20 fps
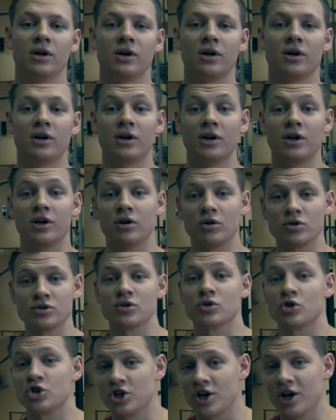and
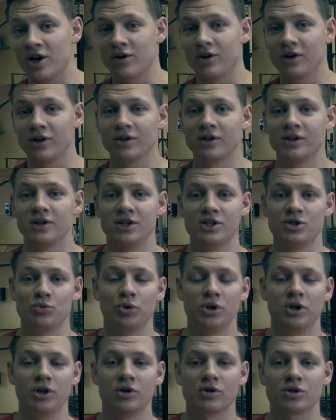also sharing these
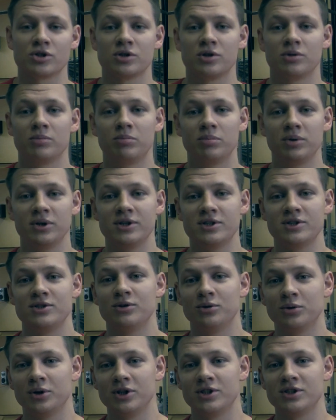videos. Please
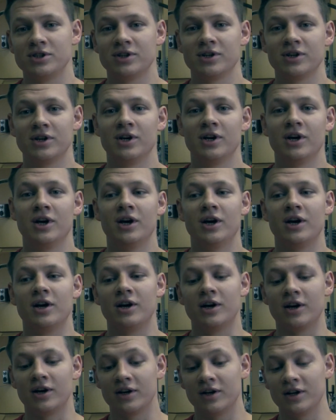do it.
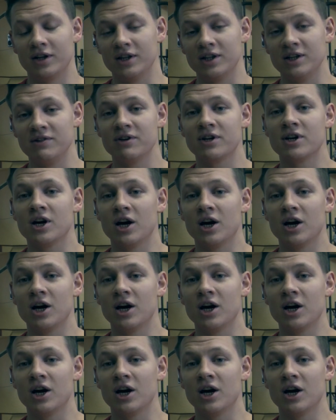Leave a